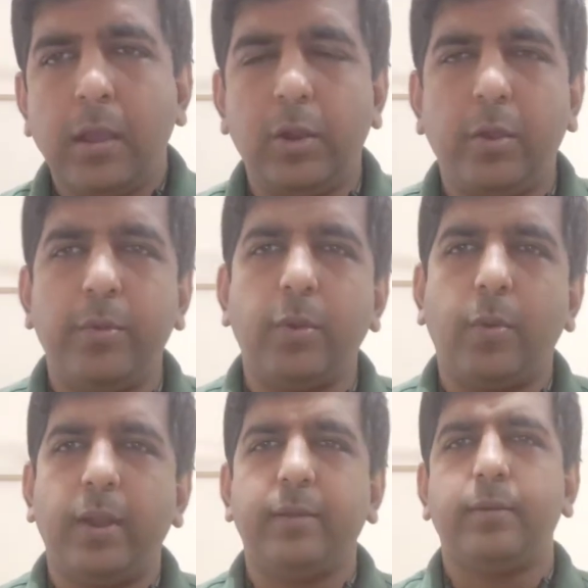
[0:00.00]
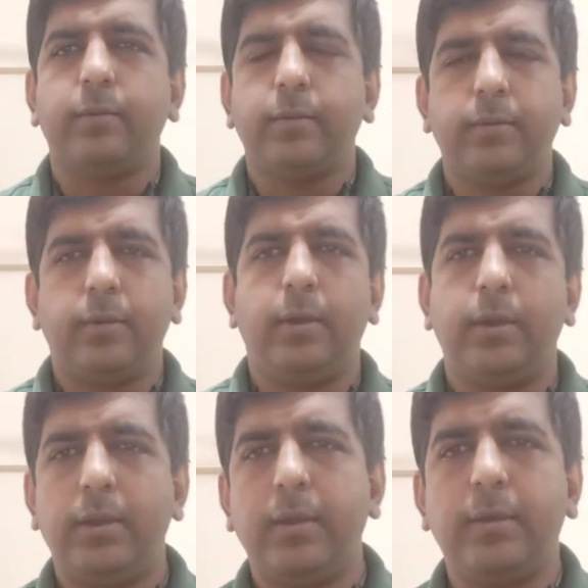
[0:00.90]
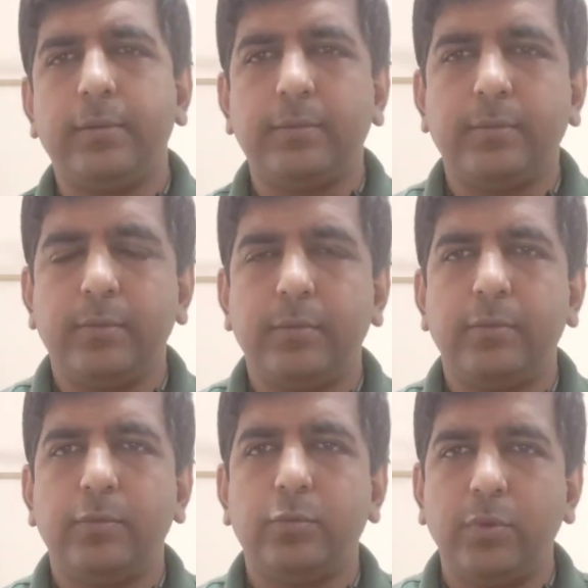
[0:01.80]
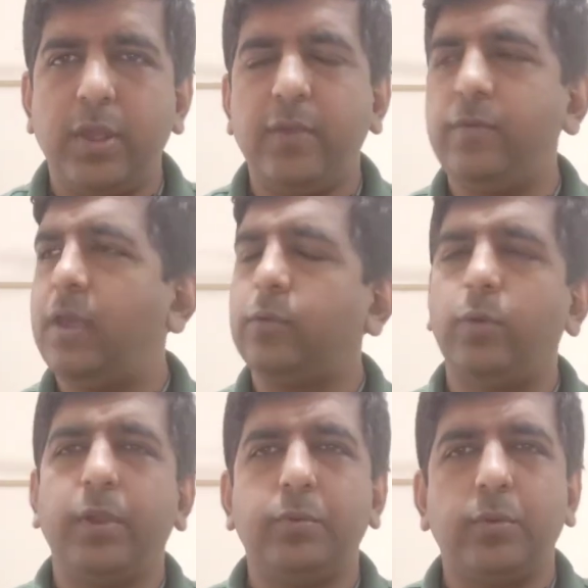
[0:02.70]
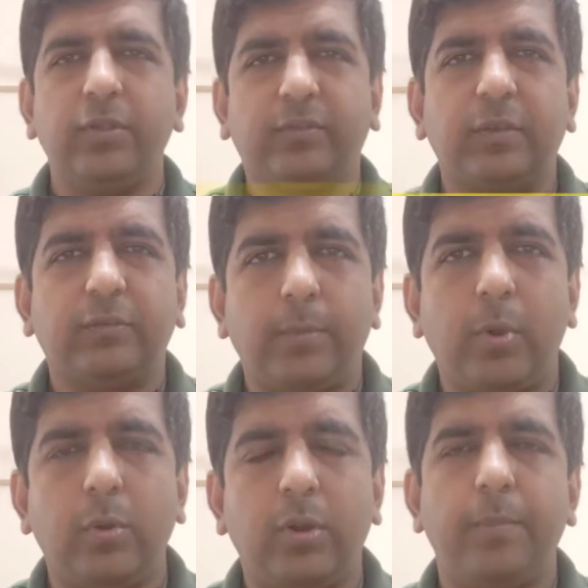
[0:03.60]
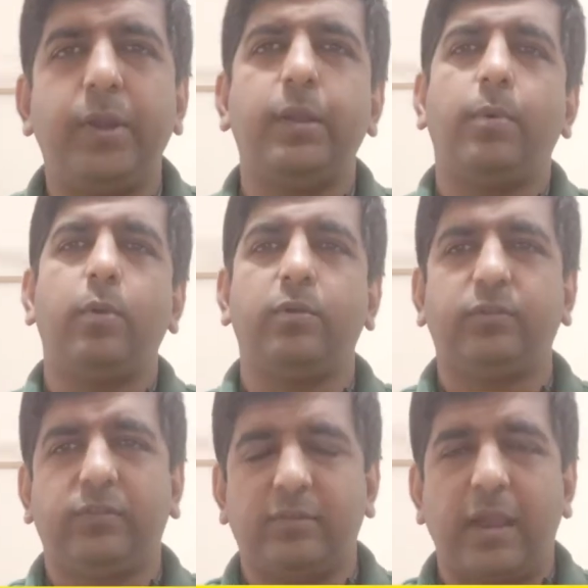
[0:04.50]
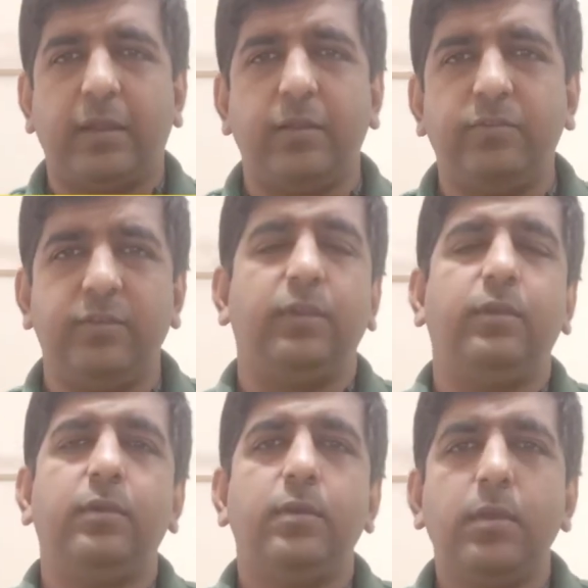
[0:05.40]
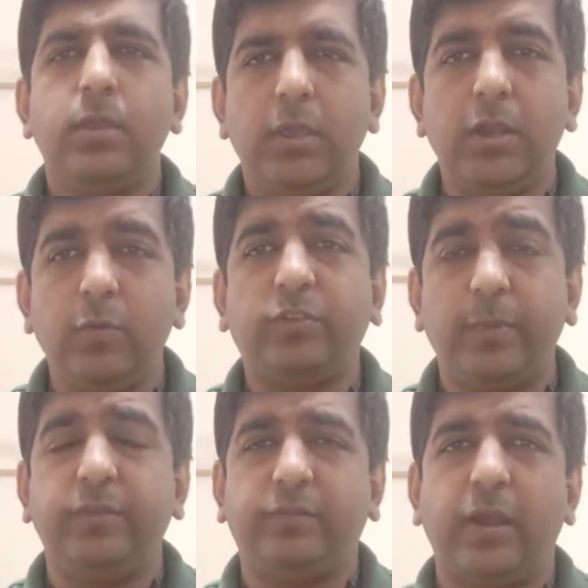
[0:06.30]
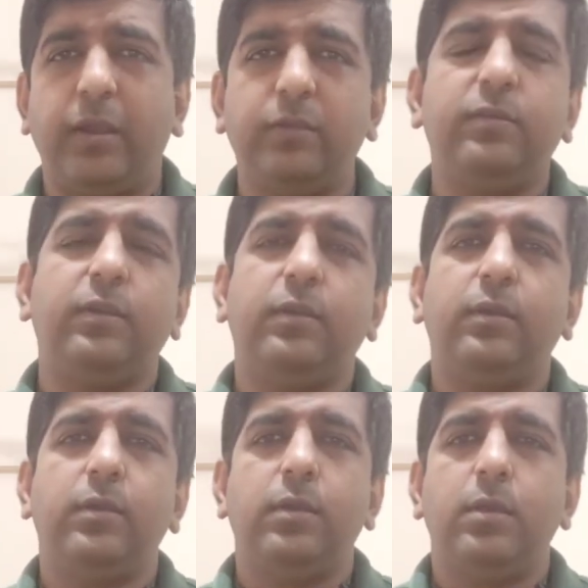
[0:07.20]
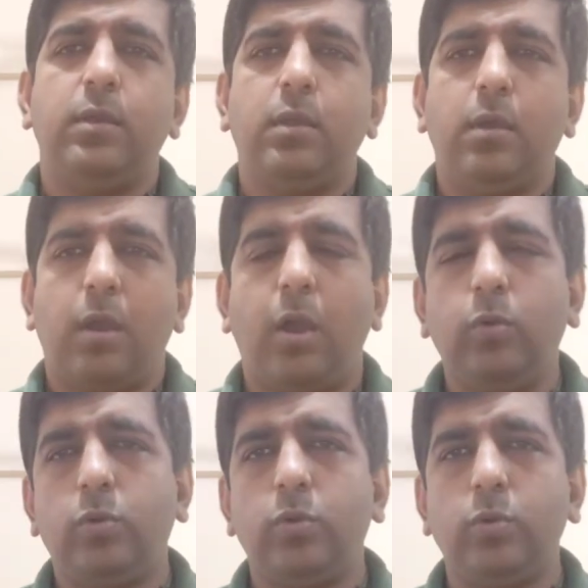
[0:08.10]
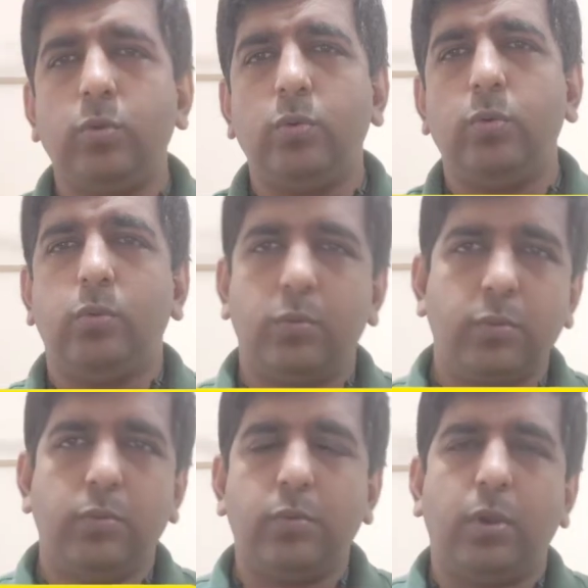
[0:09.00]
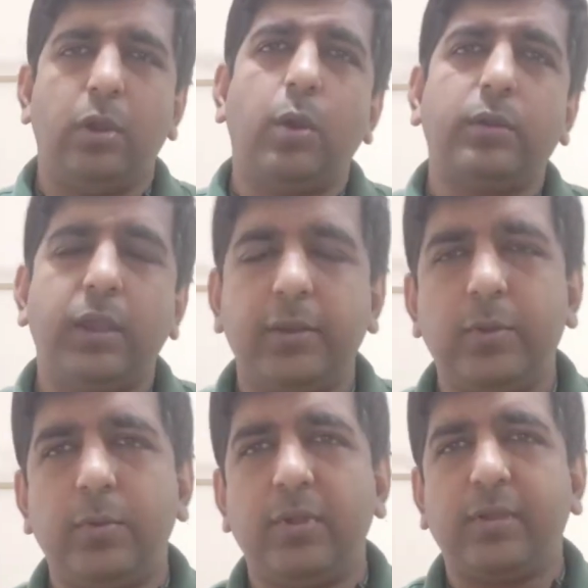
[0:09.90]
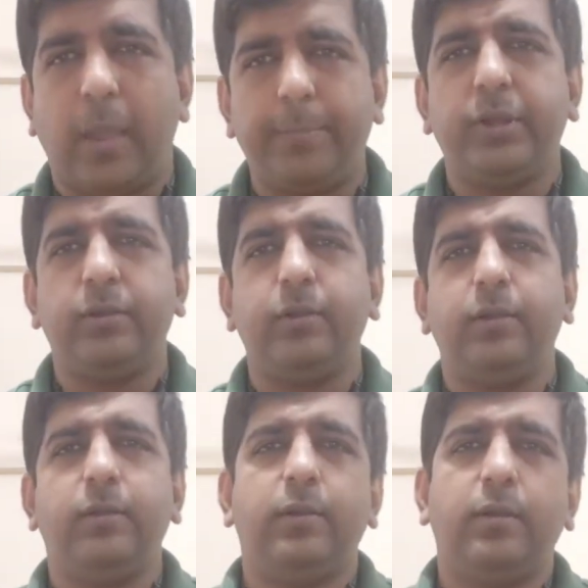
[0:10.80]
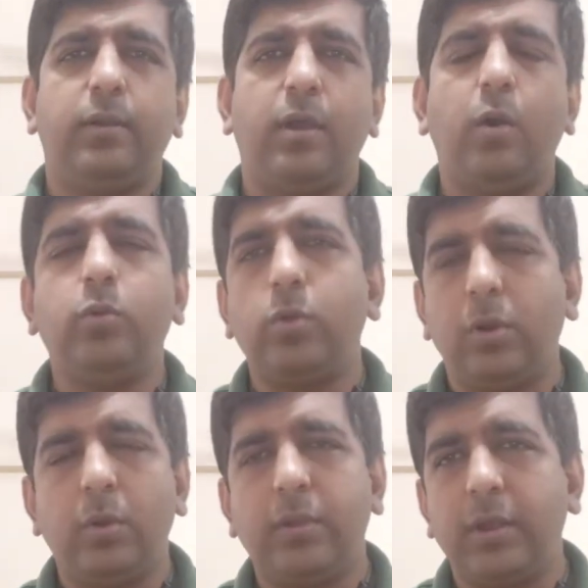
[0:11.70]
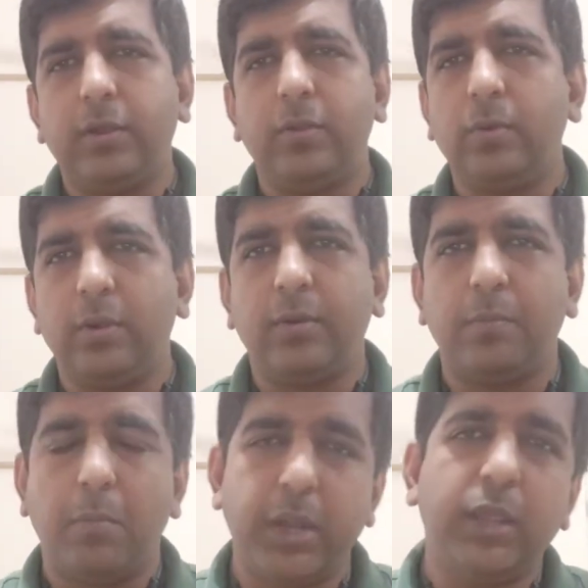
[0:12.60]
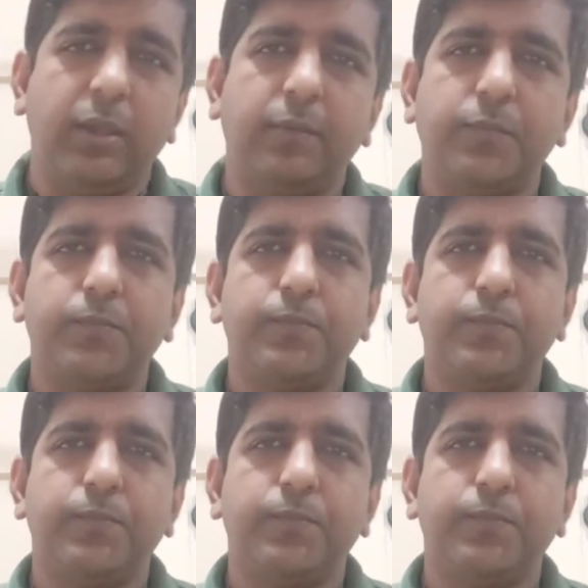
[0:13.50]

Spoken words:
Hello everyone. Uh, Today we are going to discuss about a bit about strategy, investment strategy, how to allocate your capital, how to allocate your money